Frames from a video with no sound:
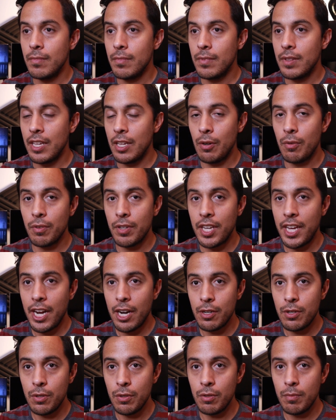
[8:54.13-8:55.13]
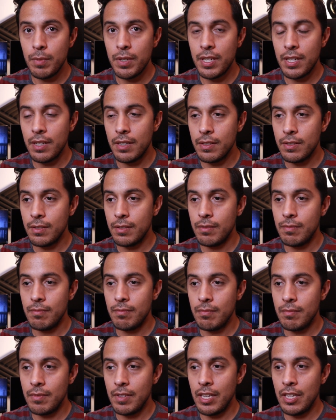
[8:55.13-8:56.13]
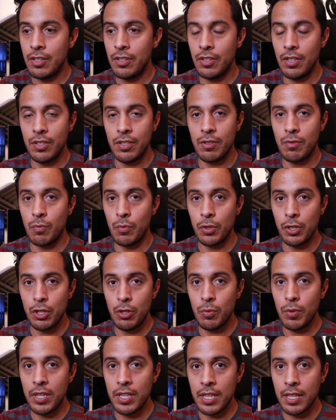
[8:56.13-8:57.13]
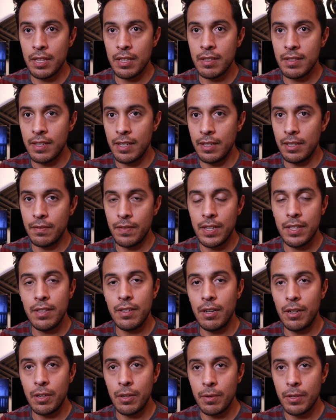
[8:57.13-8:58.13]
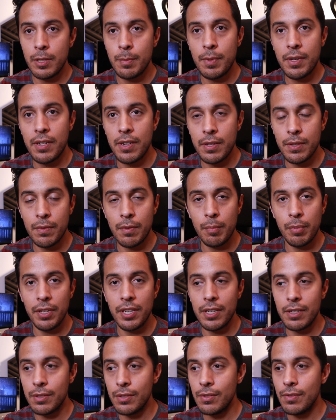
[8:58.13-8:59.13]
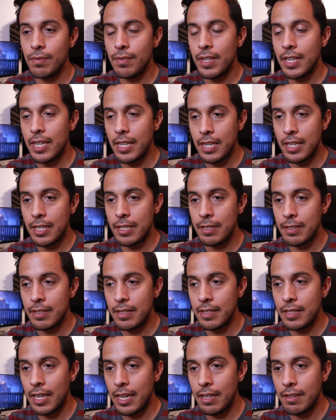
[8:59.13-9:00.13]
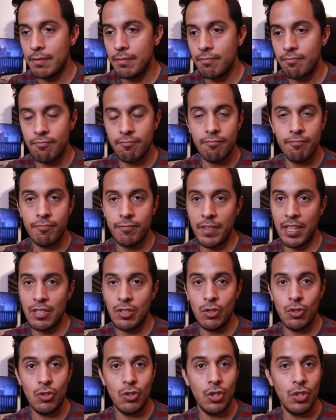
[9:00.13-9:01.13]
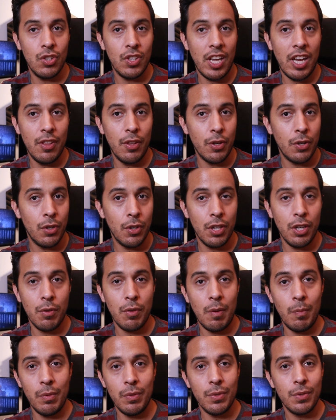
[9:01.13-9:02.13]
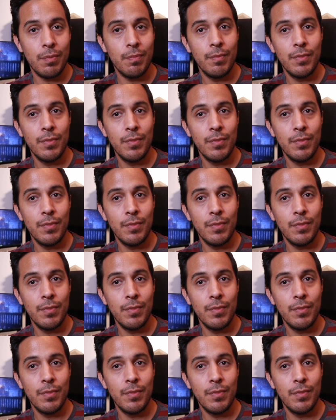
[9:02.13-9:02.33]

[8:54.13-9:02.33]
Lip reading: they don't care to, because it doesn't really do anything to elevate the audio experience for players. And that's just how the cookie crumbles.